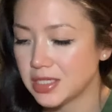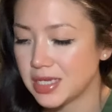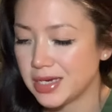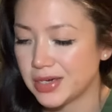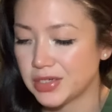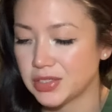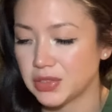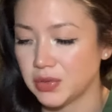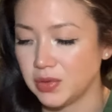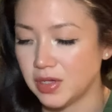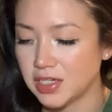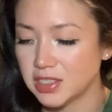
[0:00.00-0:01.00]
here, so
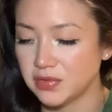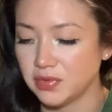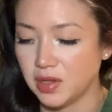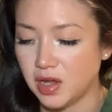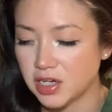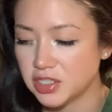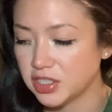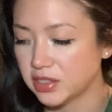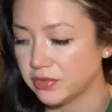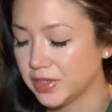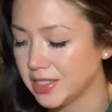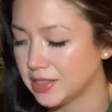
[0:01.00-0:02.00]
lots of logic,
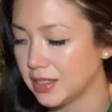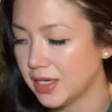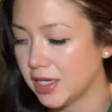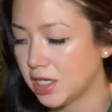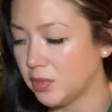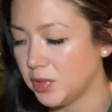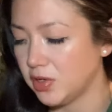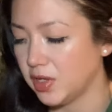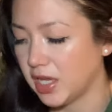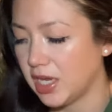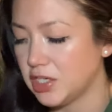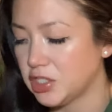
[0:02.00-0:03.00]
reasoning,
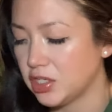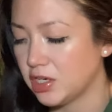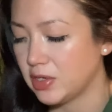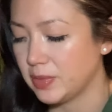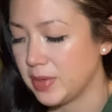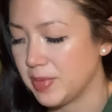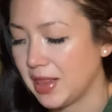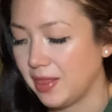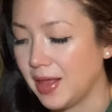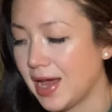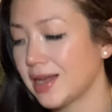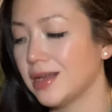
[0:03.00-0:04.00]
communication, or maybe
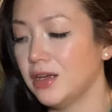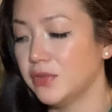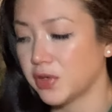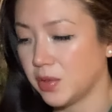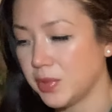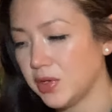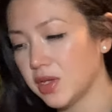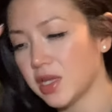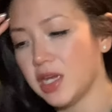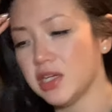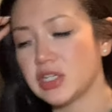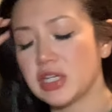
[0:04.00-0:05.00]
lack of
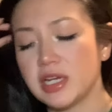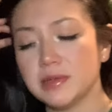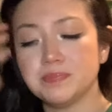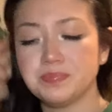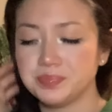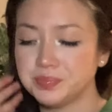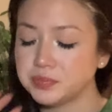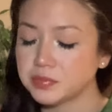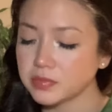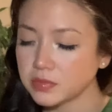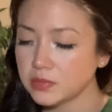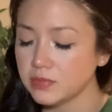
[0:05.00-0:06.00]
communication.
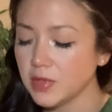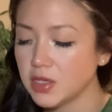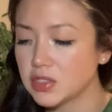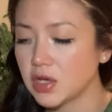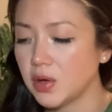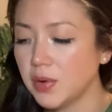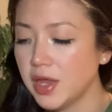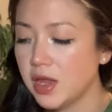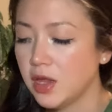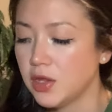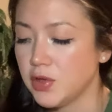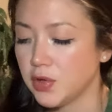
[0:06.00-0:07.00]
So
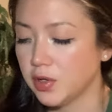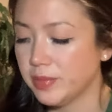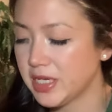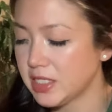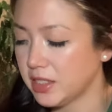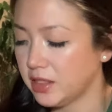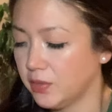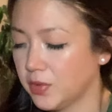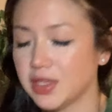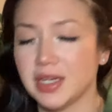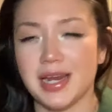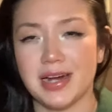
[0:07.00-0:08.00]
you could be dealing
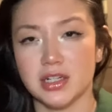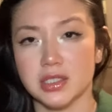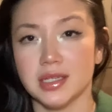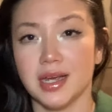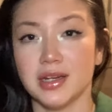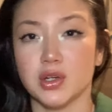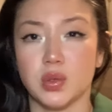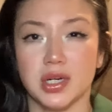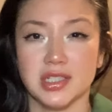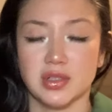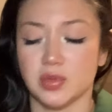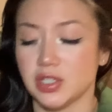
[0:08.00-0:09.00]
with an air sign,
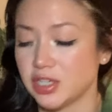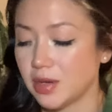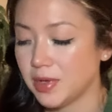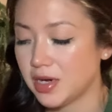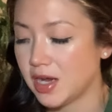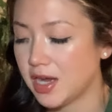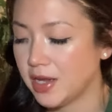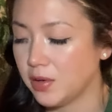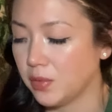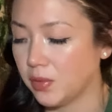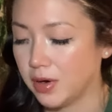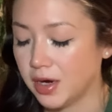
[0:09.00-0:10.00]
Aquarius, Libra, Gemini,
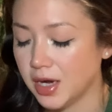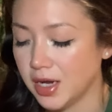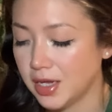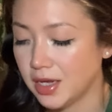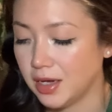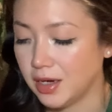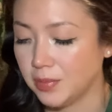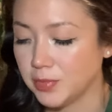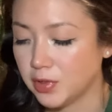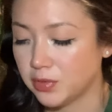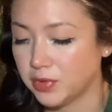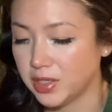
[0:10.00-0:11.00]
or
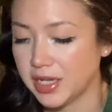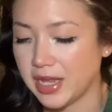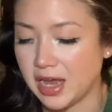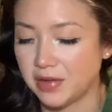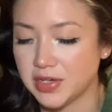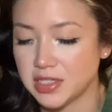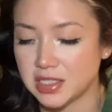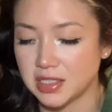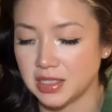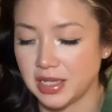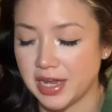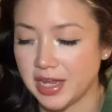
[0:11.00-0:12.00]
you're really having to
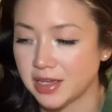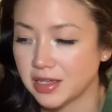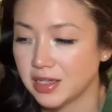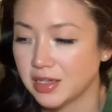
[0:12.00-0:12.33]
like